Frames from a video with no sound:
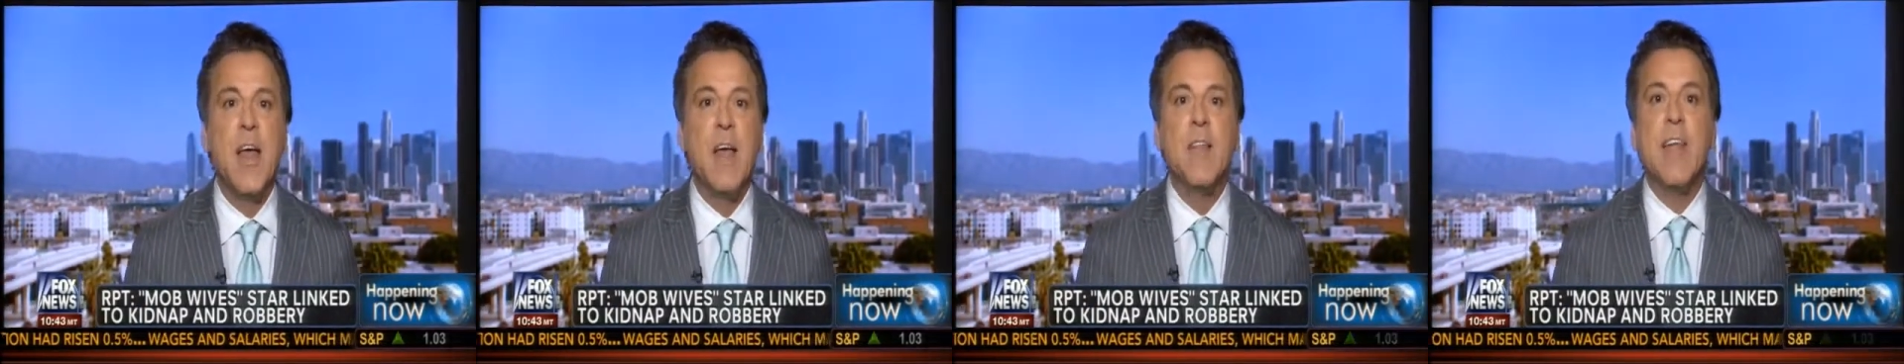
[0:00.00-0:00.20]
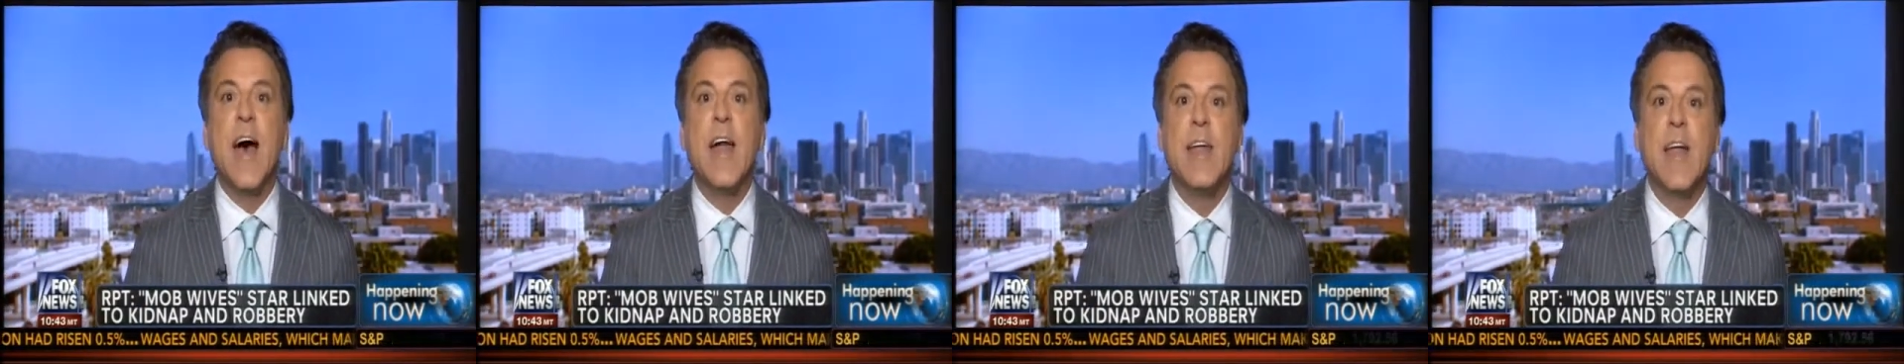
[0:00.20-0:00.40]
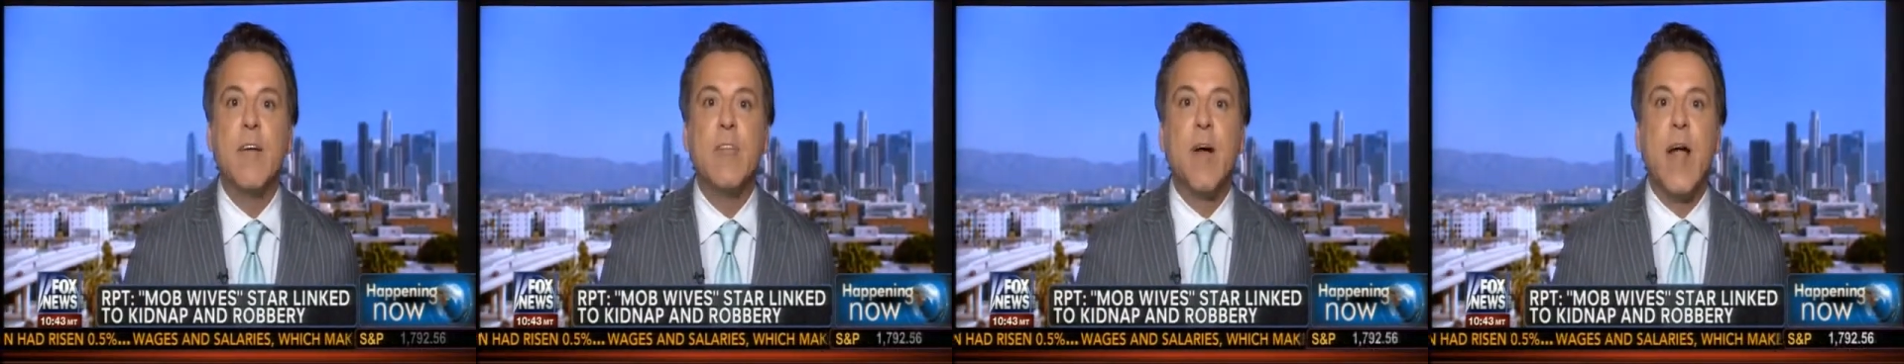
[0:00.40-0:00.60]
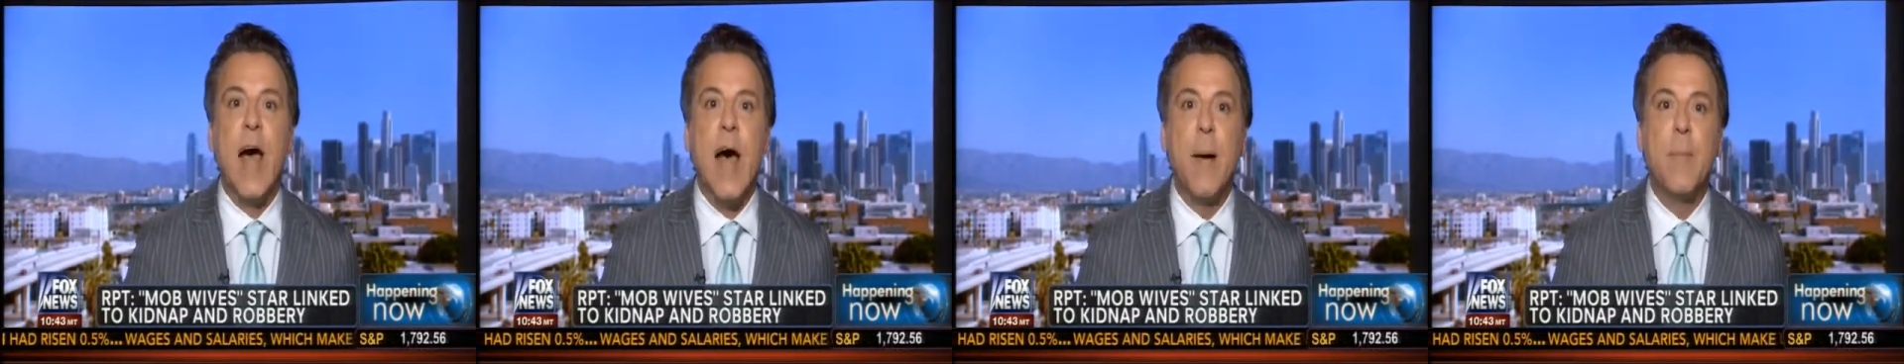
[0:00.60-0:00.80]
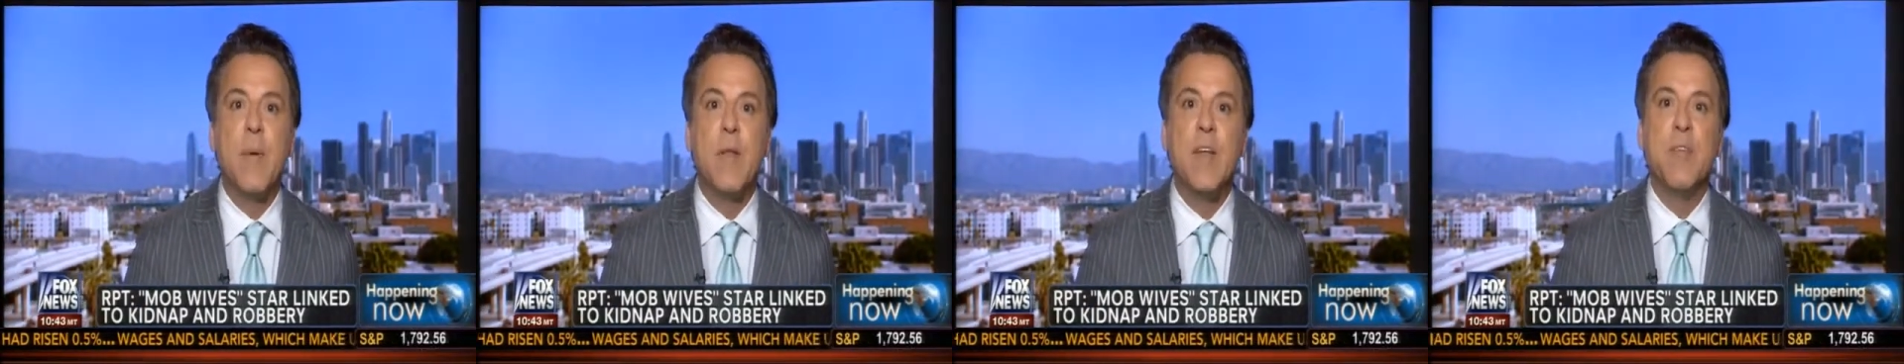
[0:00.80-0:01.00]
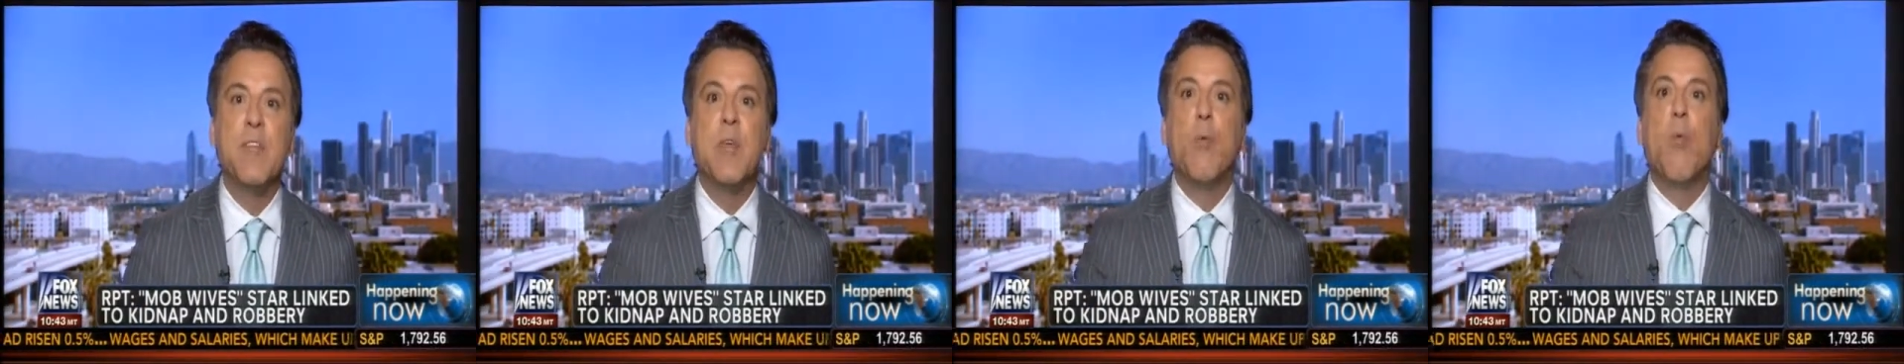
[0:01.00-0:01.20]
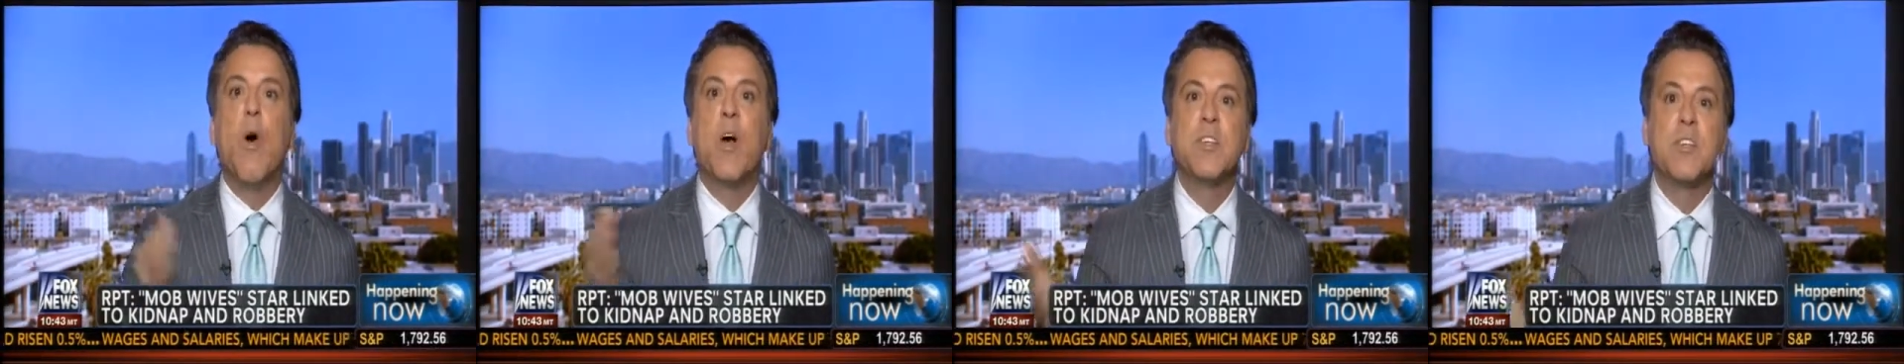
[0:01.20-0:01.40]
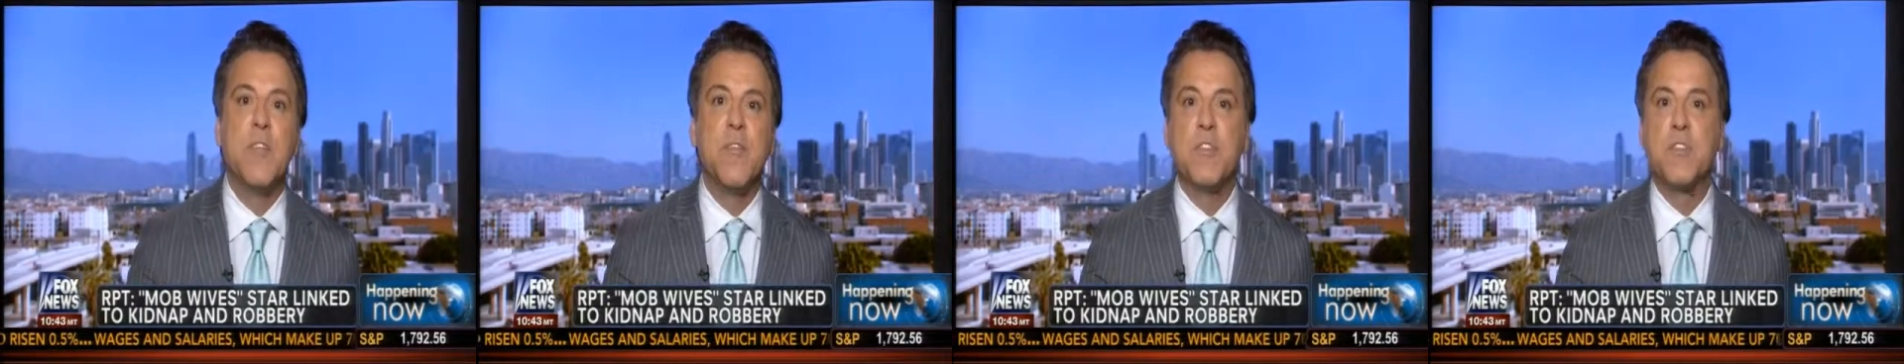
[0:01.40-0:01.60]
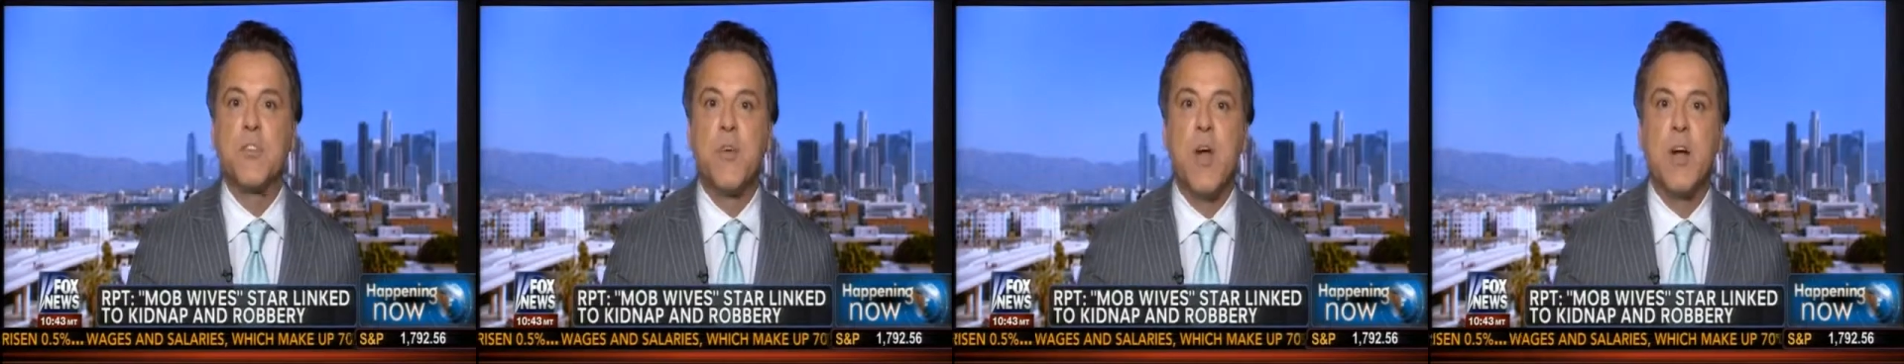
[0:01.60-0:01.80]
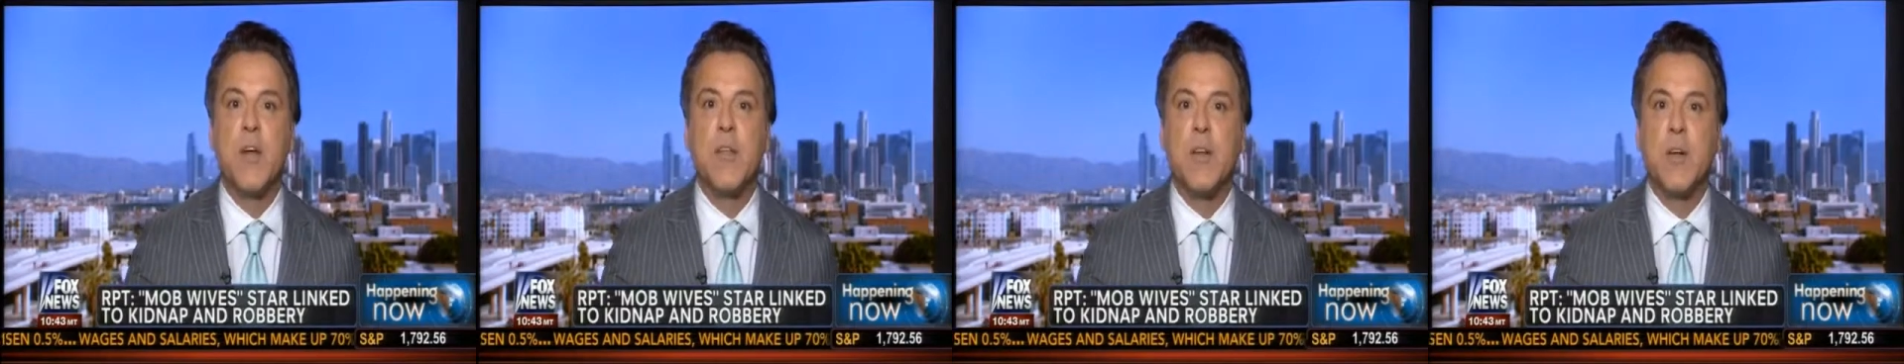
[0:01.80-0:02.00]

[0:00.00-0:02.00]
That never happened. If he was in the trunk